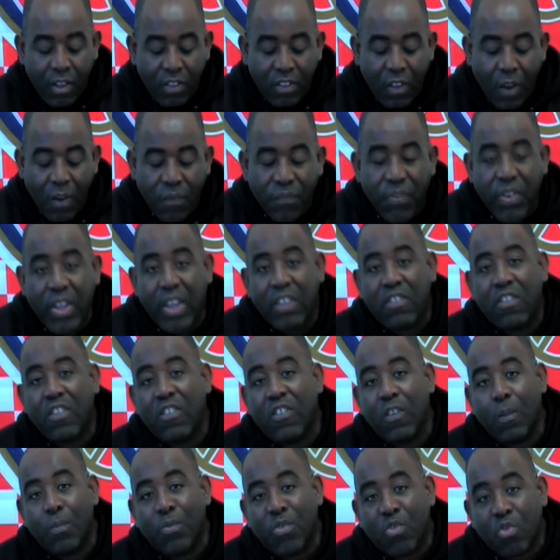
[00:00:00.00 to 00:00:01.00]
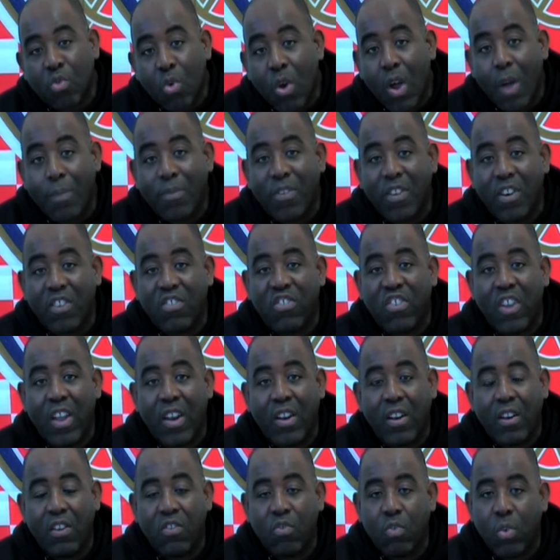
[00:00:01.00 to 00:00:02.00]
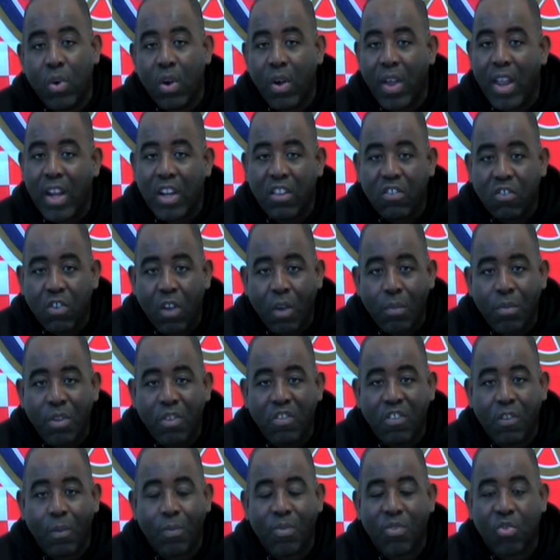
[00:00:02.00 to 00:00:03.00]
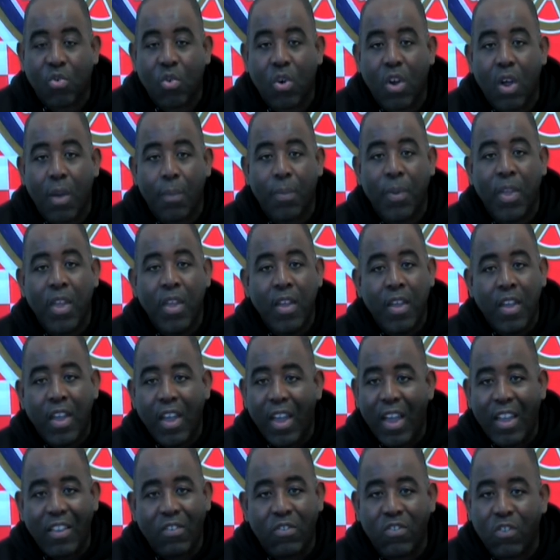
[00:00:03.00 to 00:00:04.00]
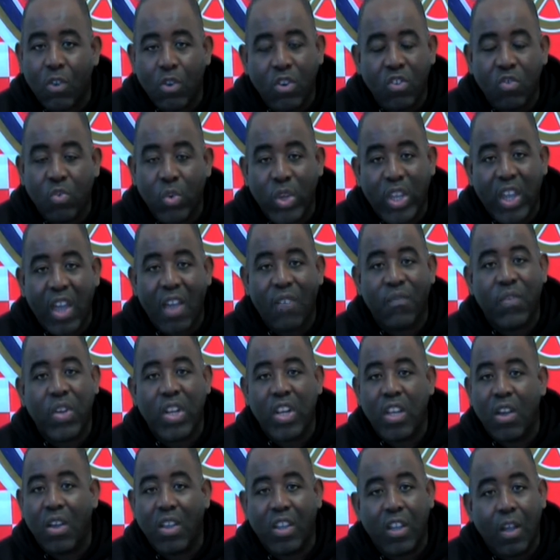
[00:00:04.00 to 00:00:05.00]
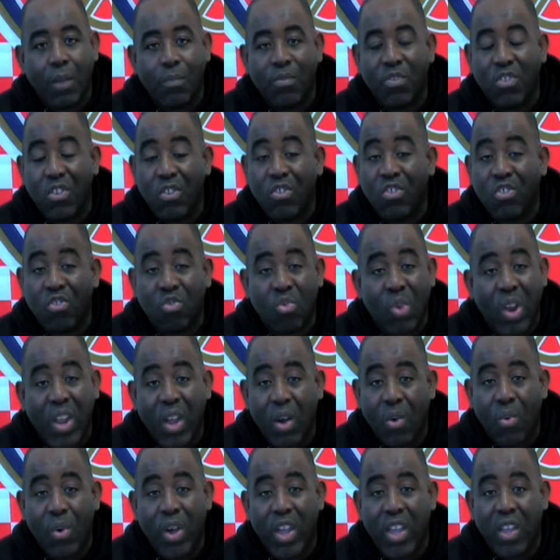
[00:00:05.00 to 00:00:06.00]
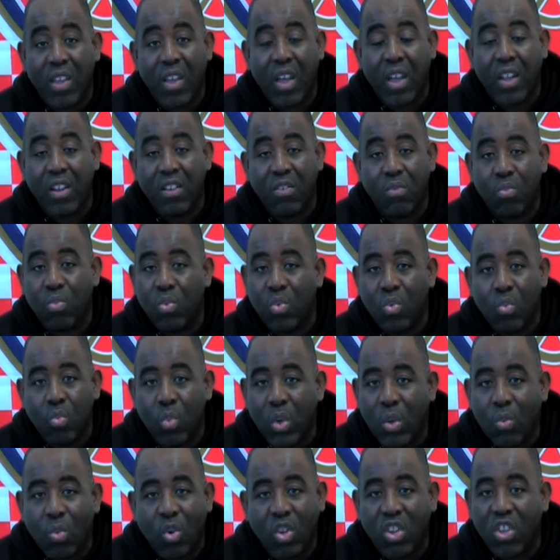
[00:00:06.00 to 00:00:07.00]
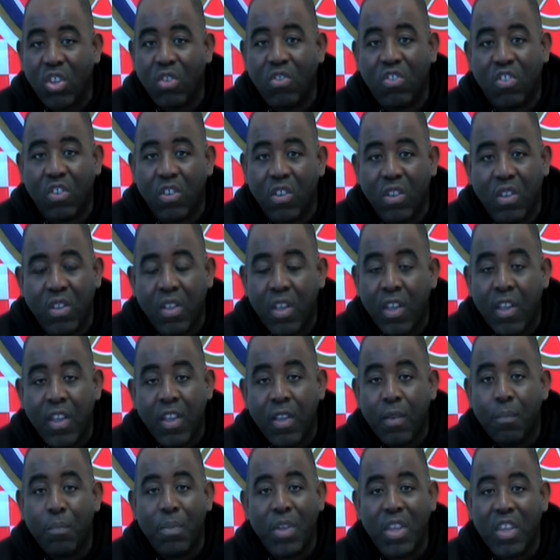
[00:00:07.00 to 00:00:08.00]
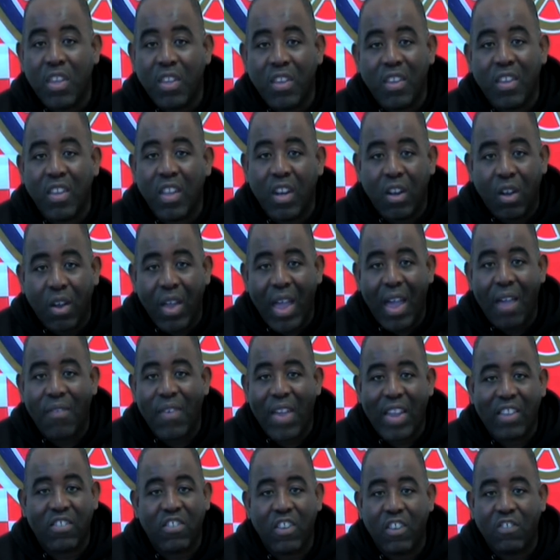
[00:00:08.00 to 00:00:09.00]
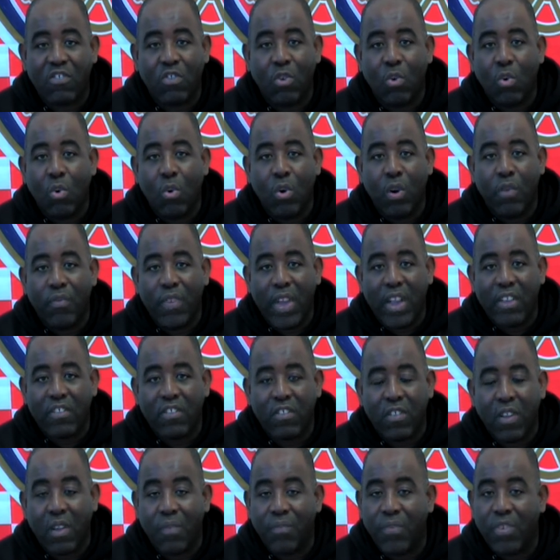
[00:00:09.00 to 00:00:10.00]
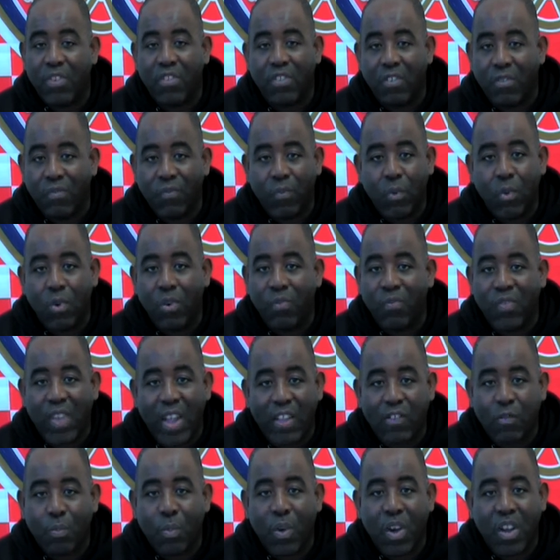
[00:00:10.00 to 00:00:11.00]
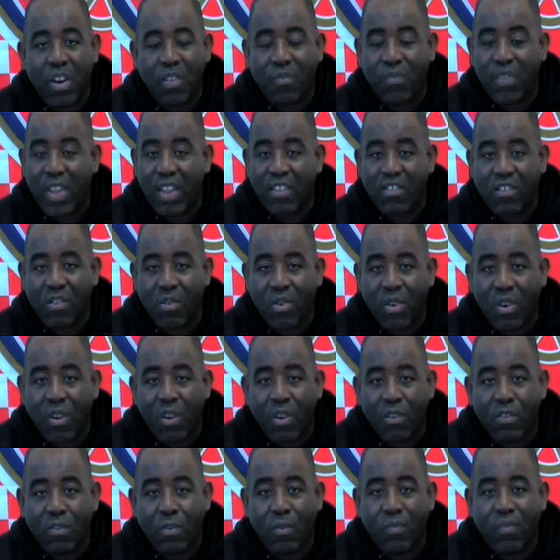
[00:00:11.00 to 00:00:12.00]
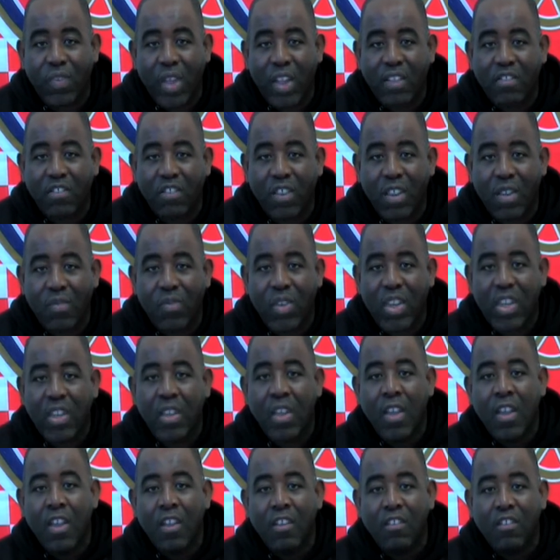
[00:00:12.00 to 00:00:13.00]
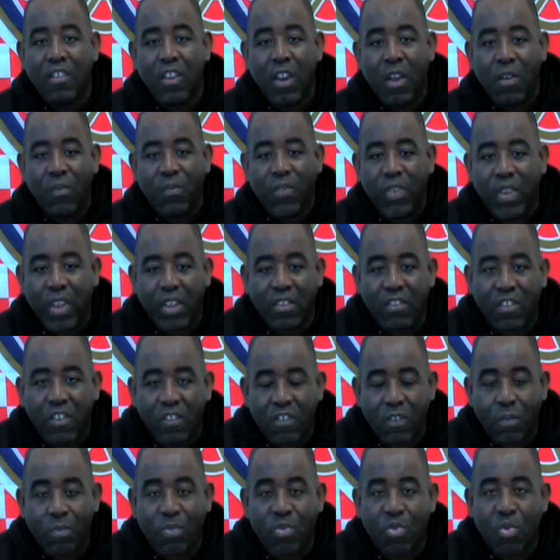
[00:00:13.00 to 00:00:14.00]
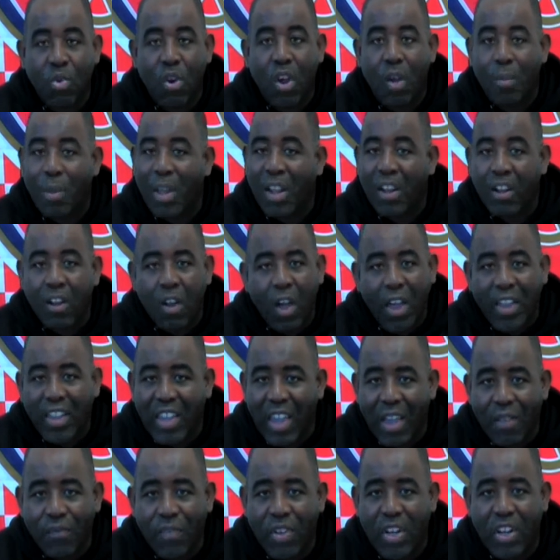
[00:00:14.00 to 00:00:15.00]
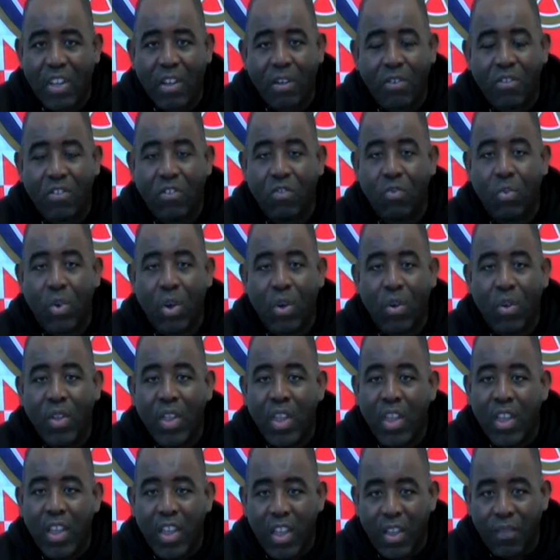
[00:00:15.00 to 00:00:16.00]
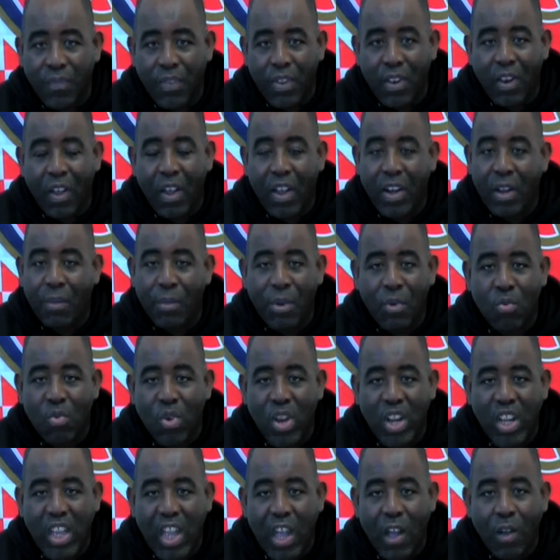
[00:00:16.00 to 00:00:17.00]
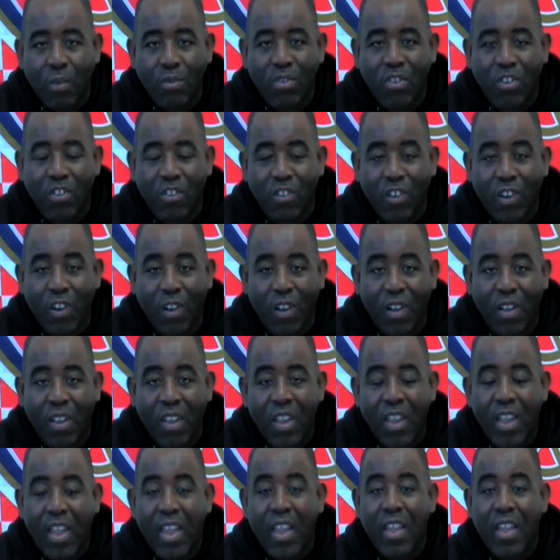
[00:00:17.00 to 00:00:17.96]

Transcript: Don't forget to subscribe to the channel as well. Anytime you subscribe, as soon as we get a video, it comes to you straight away. And we want you to be, you know, have access to all of our stuff. This is for the fans, by the fans here on Arsenal Fan TV. So don't forget to subscribe and like our videos as well. If you like them, it really helps us a lot.